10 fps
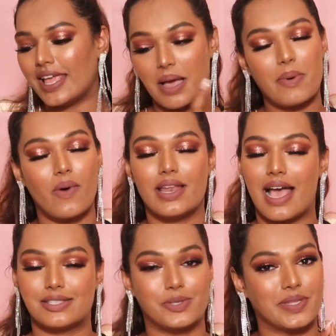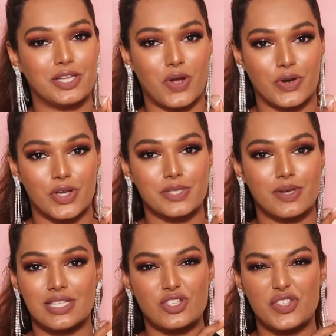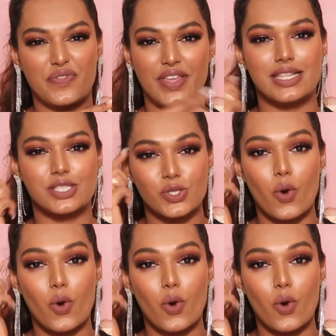Number 1 has to be the tortoise because I just feel it's